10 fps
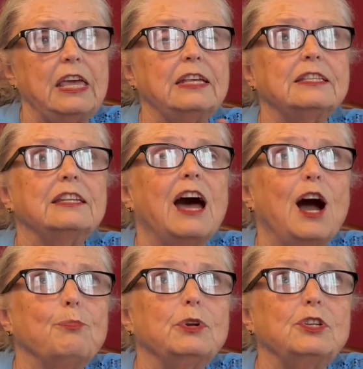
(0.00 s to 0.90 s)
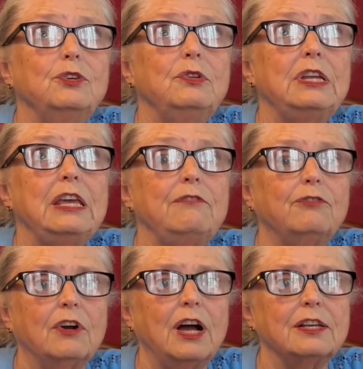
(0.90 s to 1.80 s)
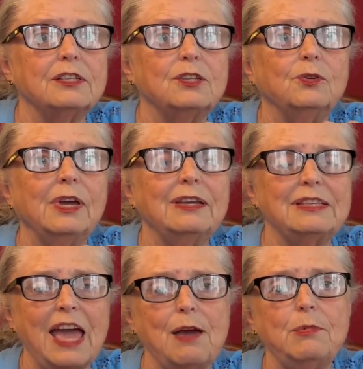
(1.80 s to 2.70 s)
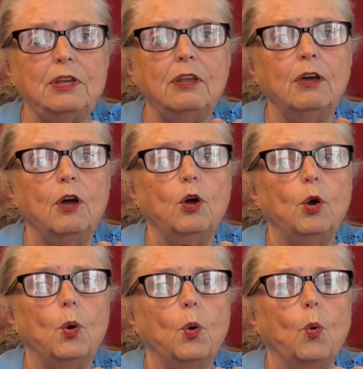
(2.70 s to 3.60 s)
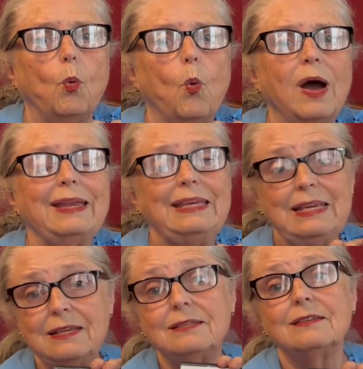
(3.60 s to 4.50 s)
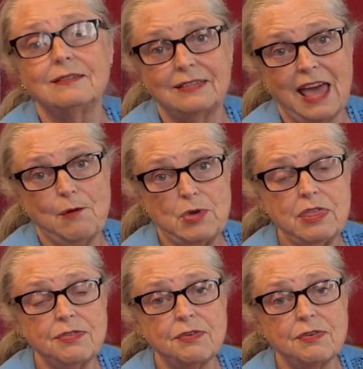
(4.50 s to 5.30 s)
It's an opportunity for us to examine what is Sabbath.